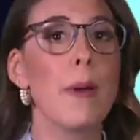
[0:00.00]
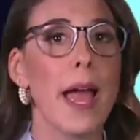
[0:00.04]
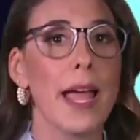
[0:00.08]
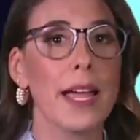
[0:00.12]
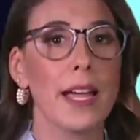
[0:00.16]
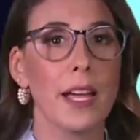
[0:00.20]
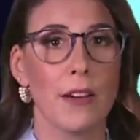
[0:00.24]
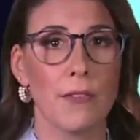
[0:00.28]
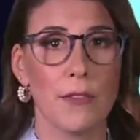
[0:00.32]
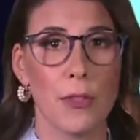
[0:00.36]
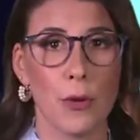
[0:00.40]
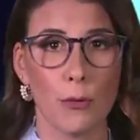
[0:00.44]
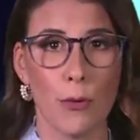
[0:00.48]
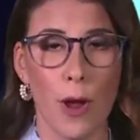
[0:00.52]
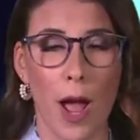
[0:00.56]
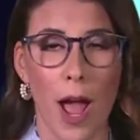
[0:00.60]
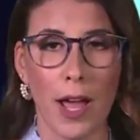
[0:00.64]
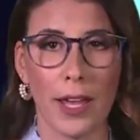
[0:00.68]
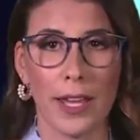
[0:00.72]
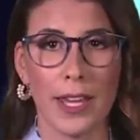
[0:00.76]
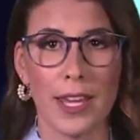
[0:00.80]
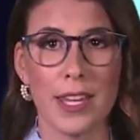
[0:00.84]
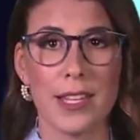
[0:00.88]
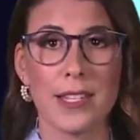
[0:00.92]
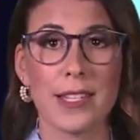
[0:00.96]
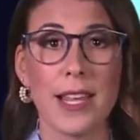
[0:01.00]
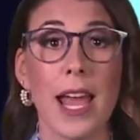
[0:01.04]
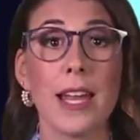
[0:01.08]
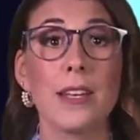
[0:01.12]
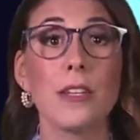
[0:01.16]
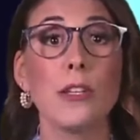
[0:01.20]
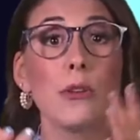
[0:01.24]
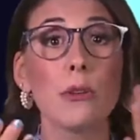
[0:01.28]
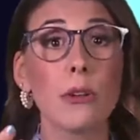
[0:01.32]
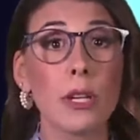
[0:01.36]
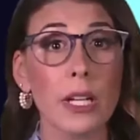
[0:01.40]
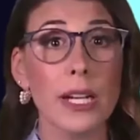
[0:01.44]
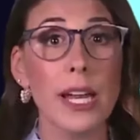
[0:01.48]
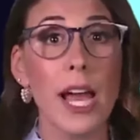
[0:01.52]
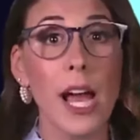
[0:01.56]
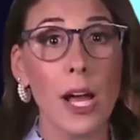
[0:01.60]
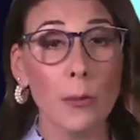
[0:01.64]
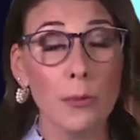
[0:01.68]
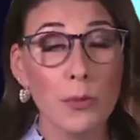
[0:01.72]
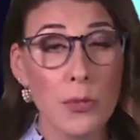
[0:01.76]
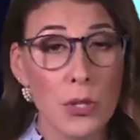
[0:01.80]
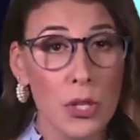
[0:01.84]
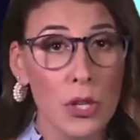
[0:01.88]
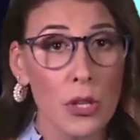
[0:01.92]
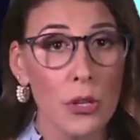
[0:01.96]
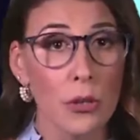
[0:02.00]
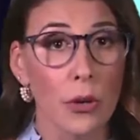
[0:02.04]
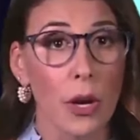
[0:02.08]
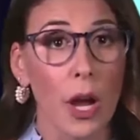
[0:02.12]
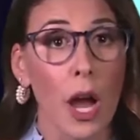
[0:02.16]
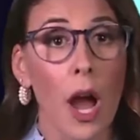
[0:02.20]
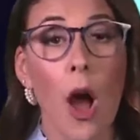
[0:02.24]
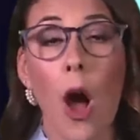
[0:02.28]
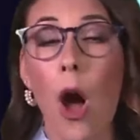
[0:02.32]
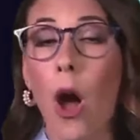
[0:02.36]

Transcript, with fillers: Bank of the Rockies, and you can help too.